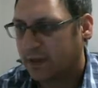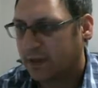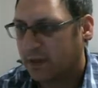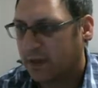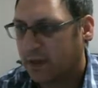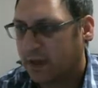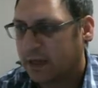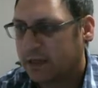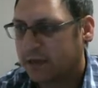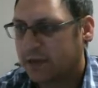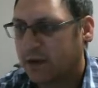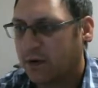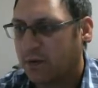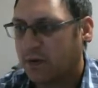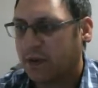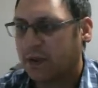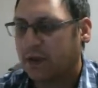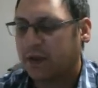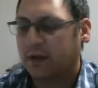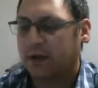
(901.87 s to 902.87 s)
it's not
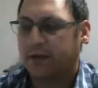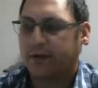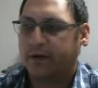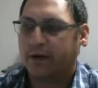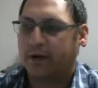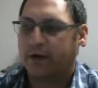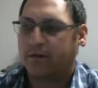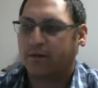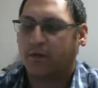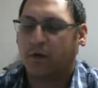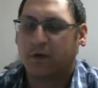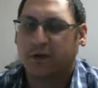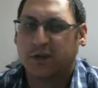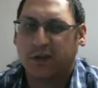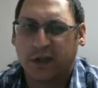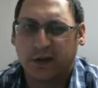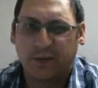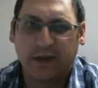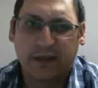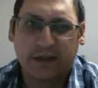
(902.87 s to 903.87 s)
really
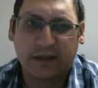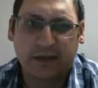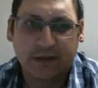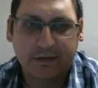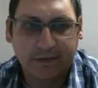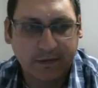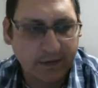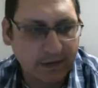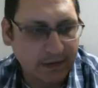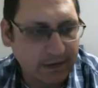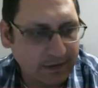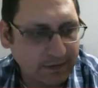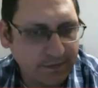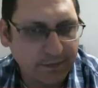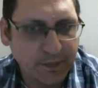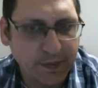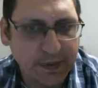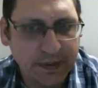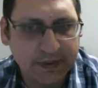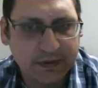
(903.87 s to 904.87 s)
unfortunate, but it
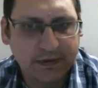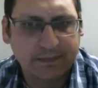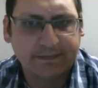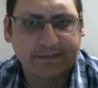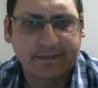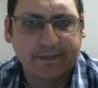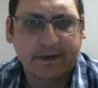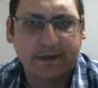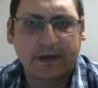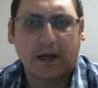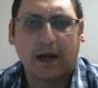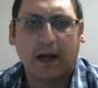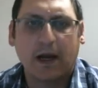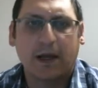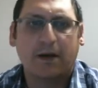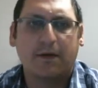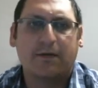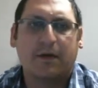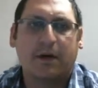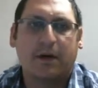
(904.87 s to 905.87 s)
was kind
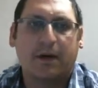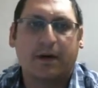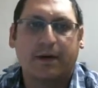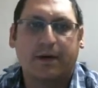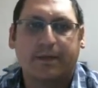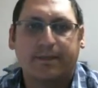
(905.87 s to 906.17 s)
of a